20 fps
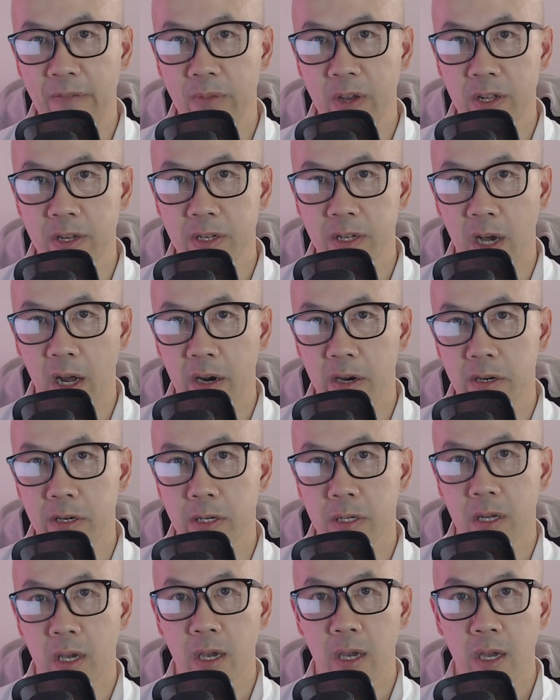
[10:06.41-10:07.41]
million
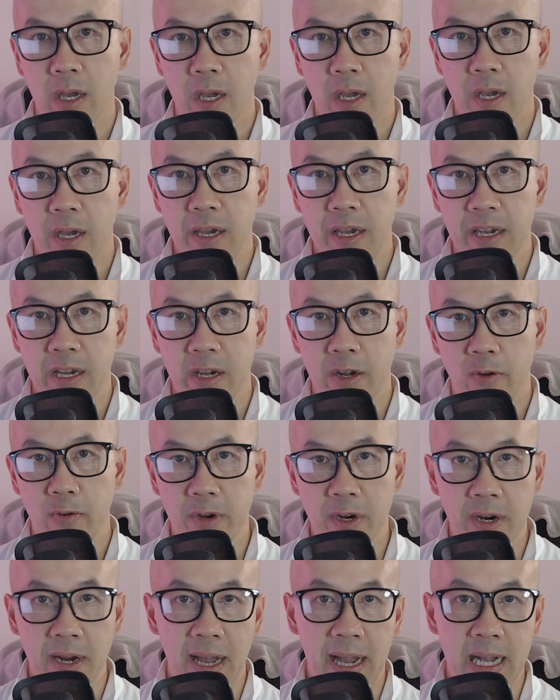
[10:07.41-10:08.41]
in
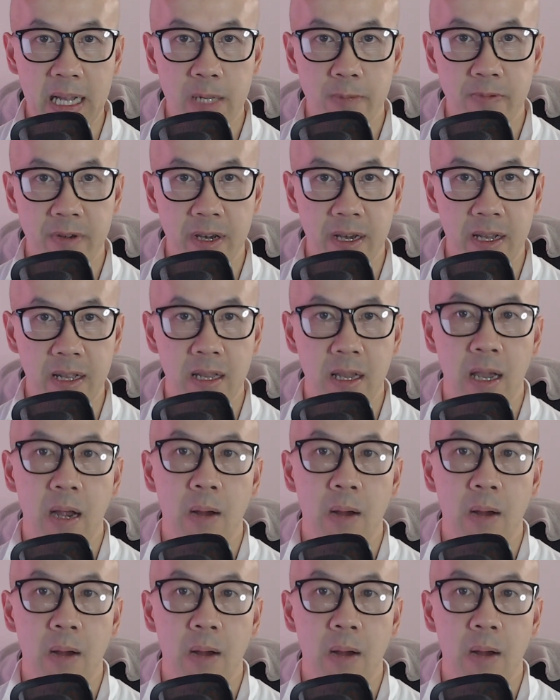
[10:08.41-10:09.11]
career ad spend,